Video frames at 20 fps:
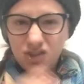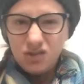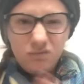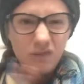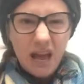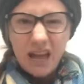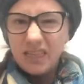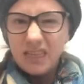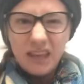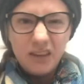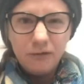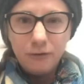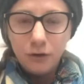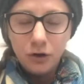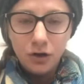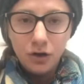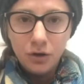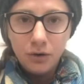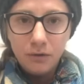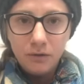I think
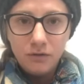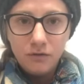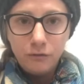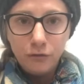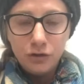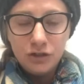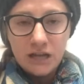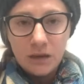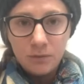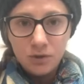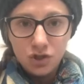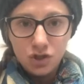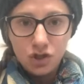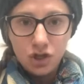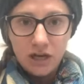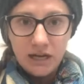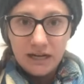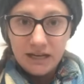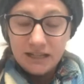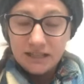for
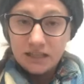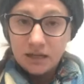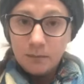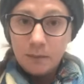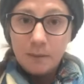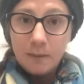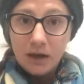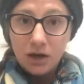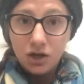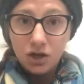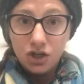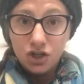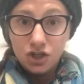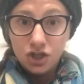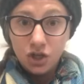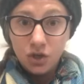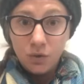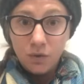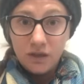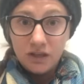demonstrating, it's going to be better to show
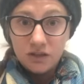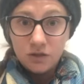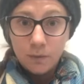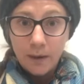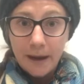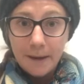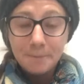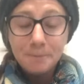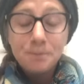you this way.